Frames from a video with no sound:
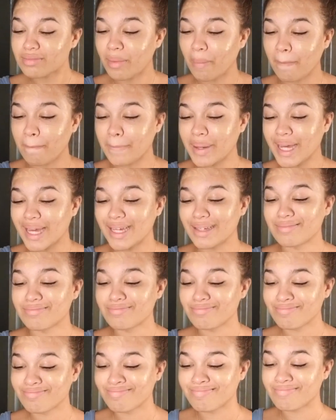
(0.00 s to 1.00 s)
But
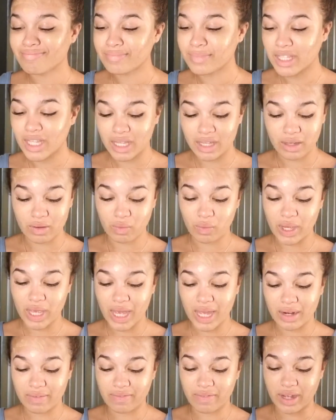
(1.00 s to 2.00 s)
we
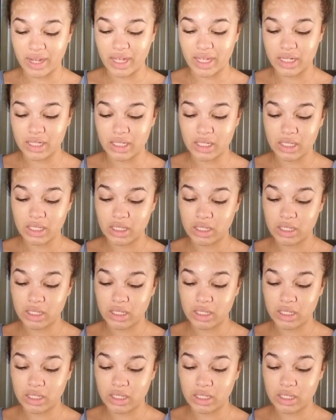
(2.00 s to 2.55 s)
had fun.